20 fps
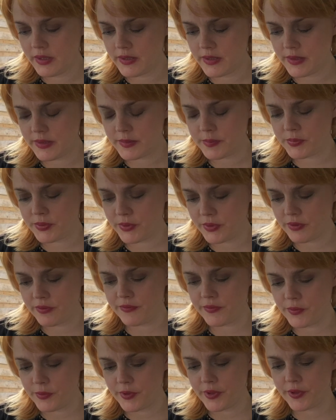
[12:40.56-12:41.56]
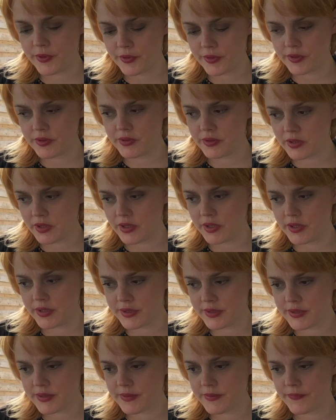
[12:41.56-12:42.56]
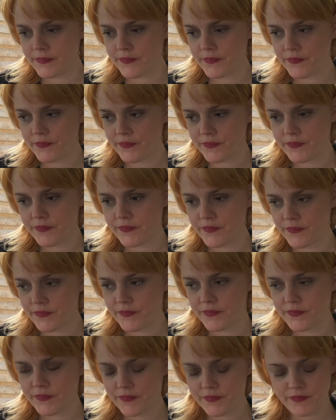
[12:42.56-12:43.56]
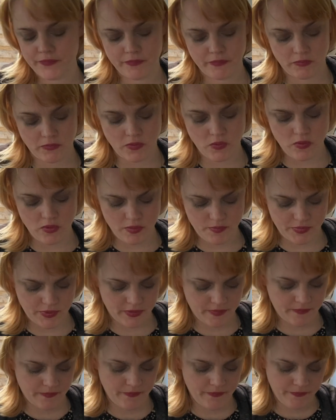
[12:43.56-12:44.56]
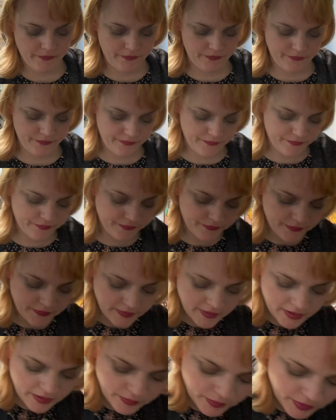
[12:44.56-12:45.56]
Let's pull you a few oracle cards. Oops. There